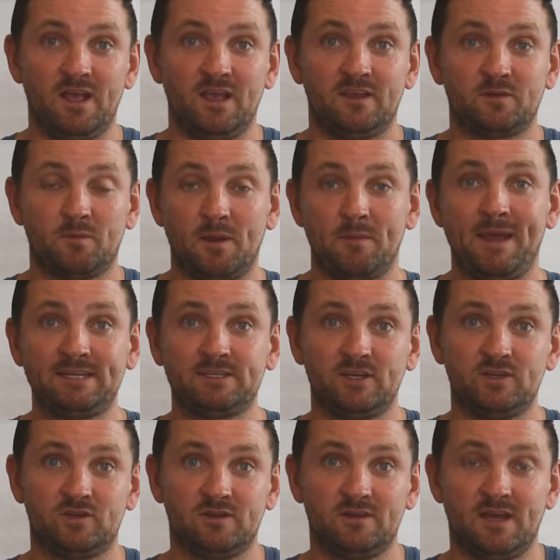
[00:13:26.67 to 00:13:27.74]
So my
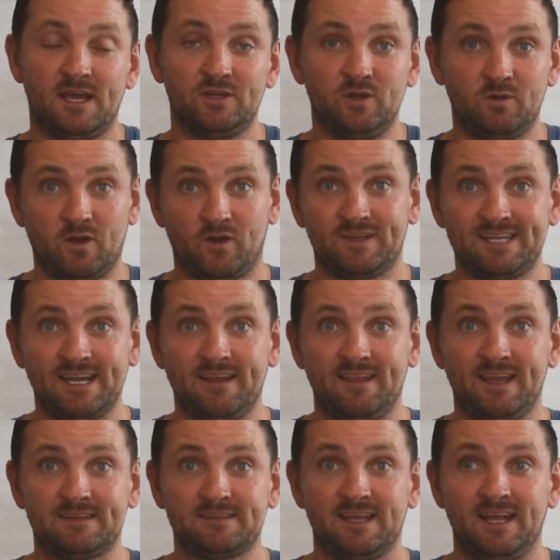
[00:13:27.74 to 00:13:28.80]
message as you consider
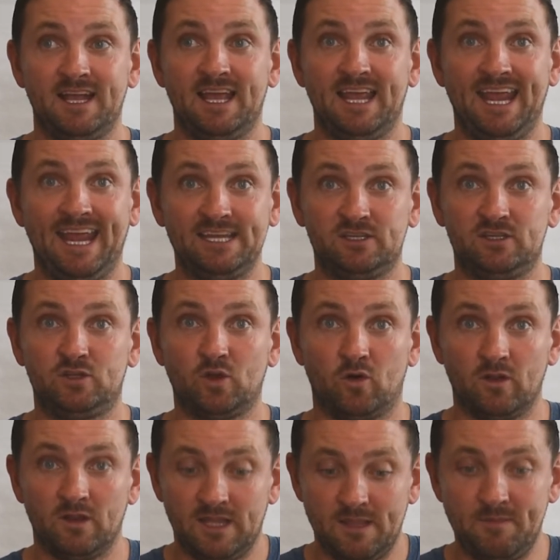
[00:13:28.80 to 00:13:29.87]
this is,
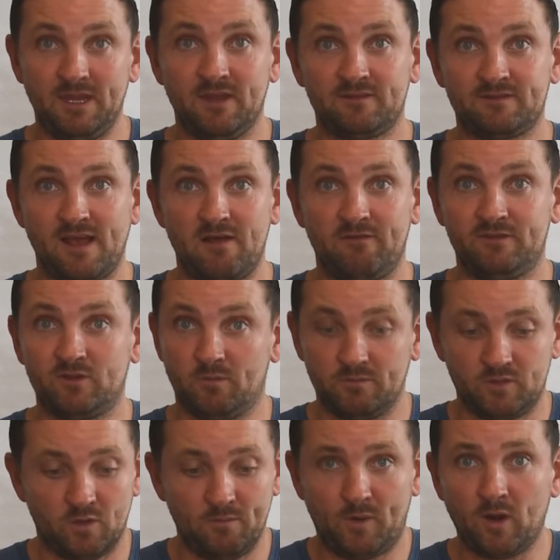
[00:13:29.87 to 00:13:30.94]
don't limit yourself.
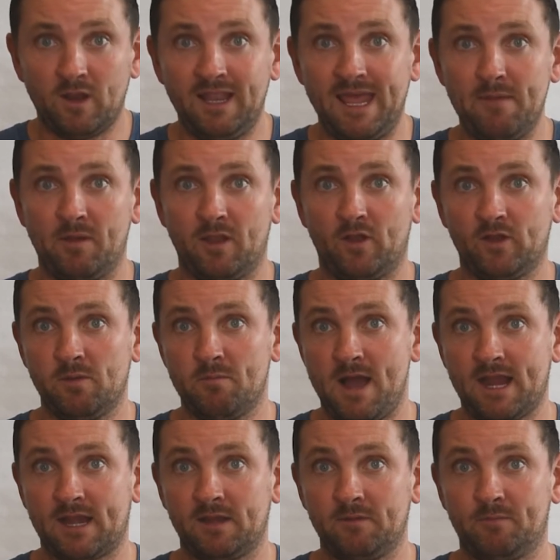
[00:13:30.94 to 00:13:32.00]
Don't put a label on your
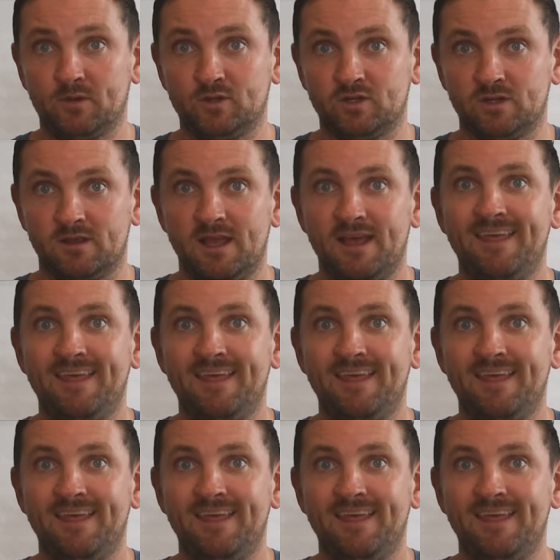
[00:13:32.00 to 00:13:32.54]
marketing budget.